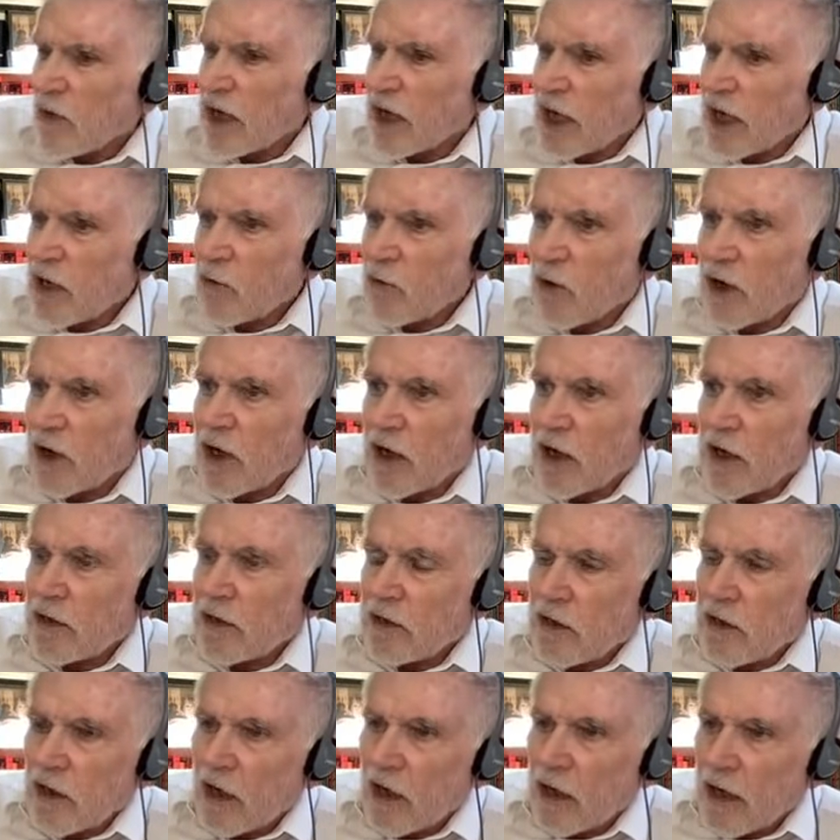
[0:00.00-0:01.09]
But
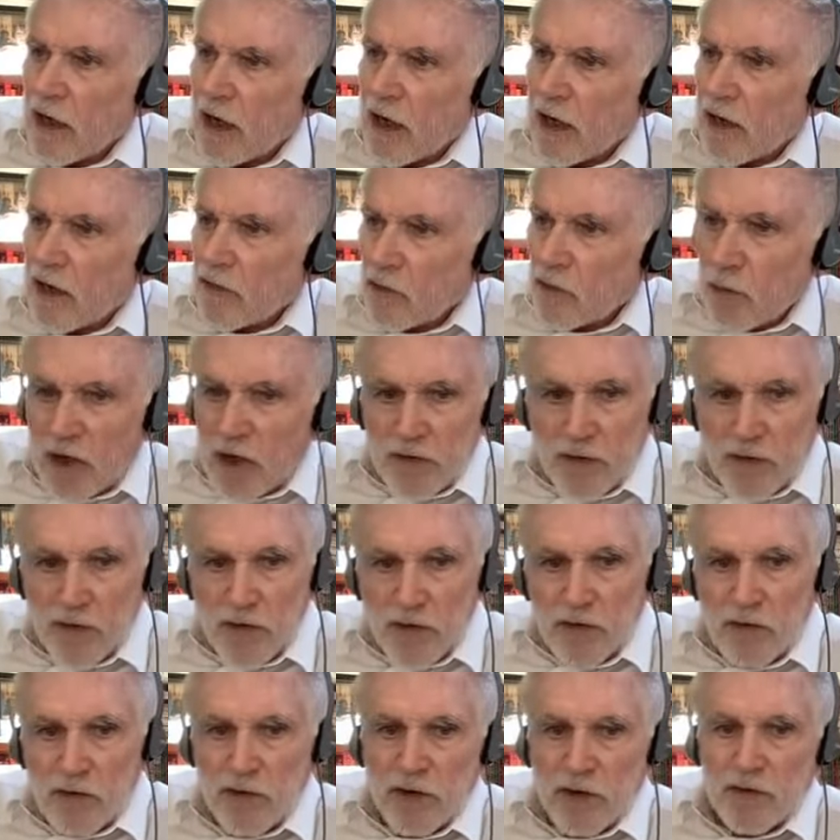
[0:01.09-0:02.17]
anyway, I asked my
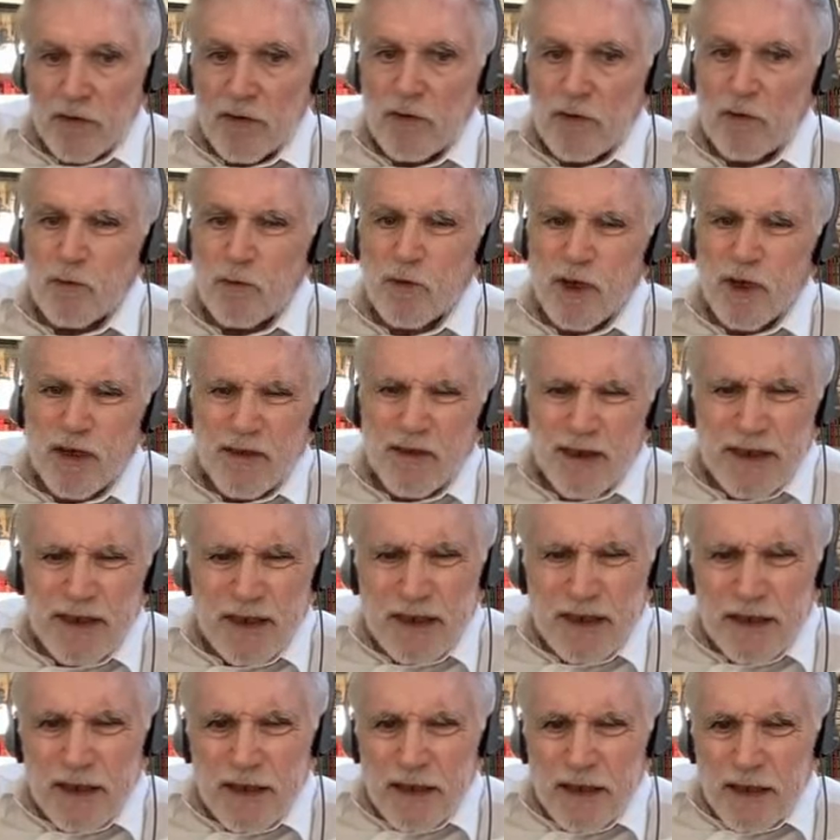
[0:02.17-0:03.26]
sister, I said, well,